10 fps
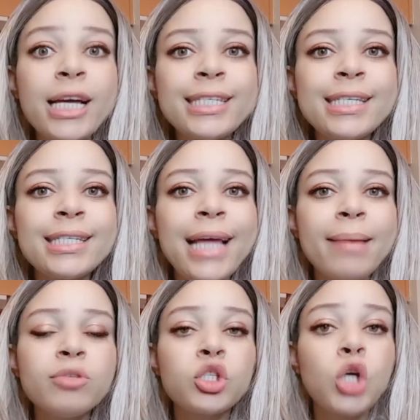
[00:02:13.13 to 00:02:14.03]

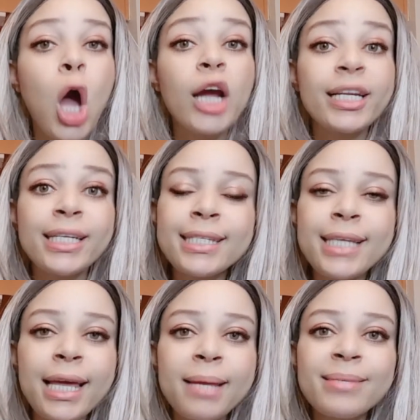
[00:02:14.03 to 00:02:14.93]
systems to
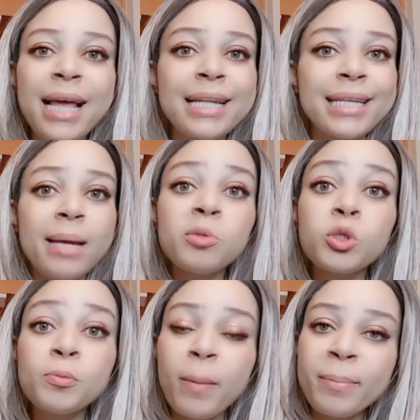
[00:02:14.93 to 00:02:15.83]
organisms, and then
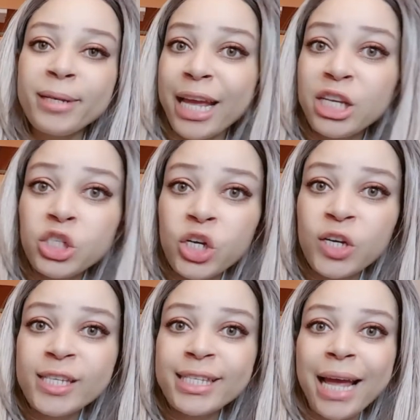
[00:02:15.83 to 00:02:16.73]
to
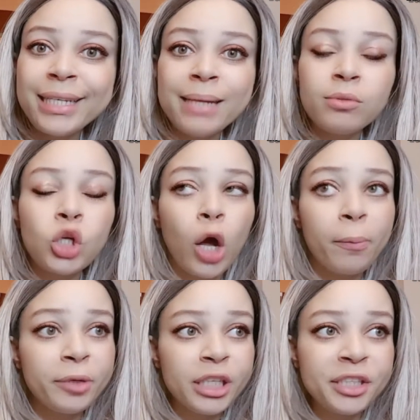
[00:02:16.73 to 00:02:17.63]
populations, and then to
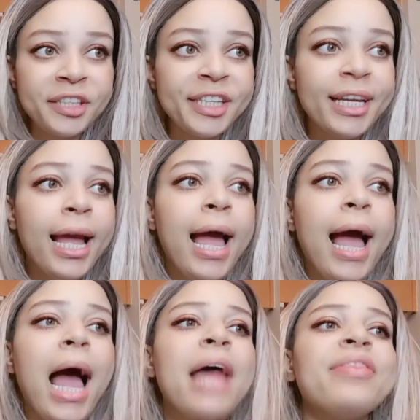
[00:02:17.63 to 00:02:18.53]
community,
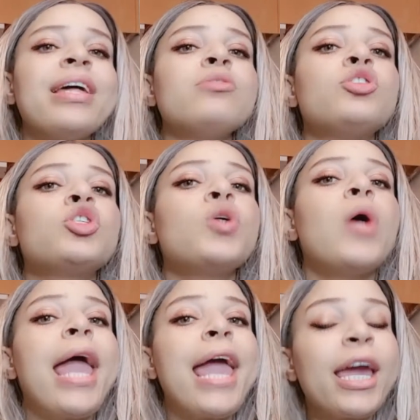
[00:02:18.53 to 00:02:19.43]
and then to
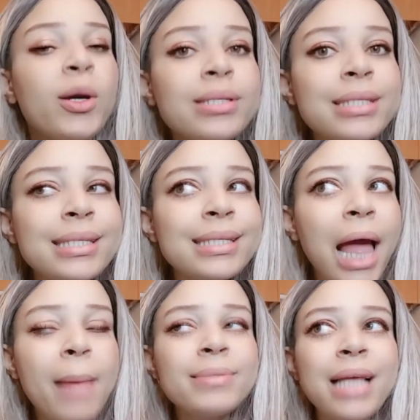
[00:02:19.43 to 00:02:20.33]

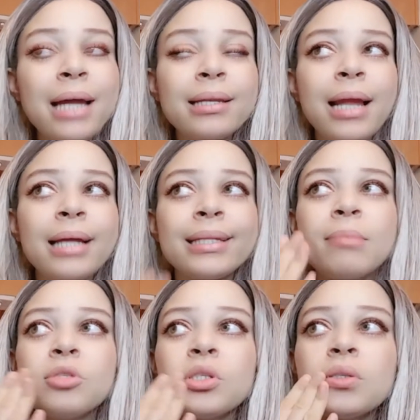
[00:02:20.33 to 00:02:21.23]
ecosystems, and
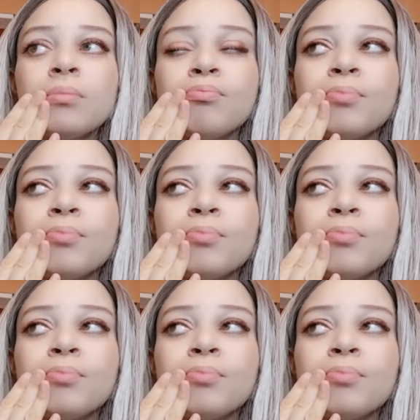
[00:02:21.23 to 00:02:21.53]
then to